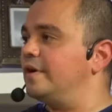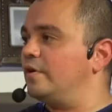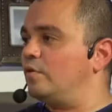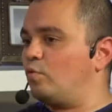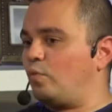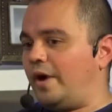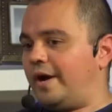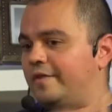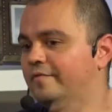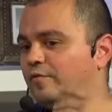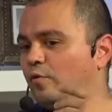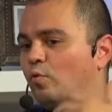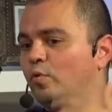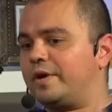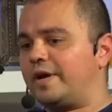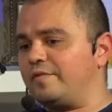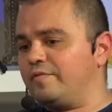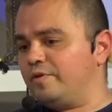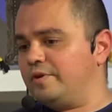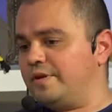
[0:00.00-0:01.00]
right. right? For
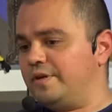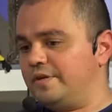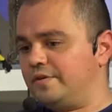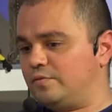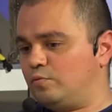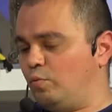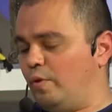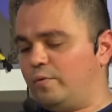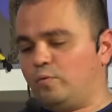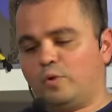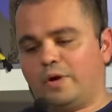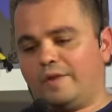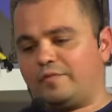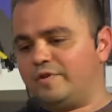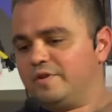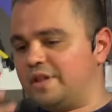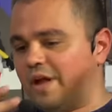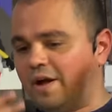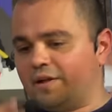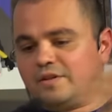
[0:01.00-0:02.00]
whatever it is, wh-
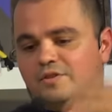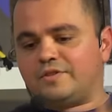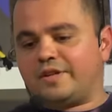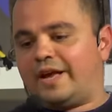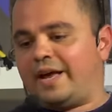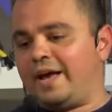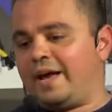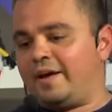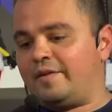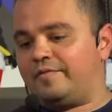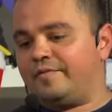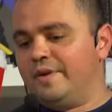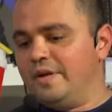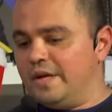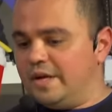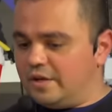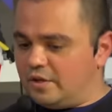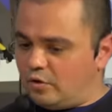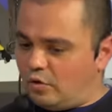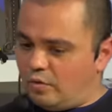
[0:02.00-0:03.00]
whatever knowledge they have,
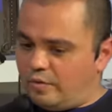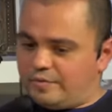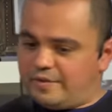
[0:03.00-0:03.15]
you know,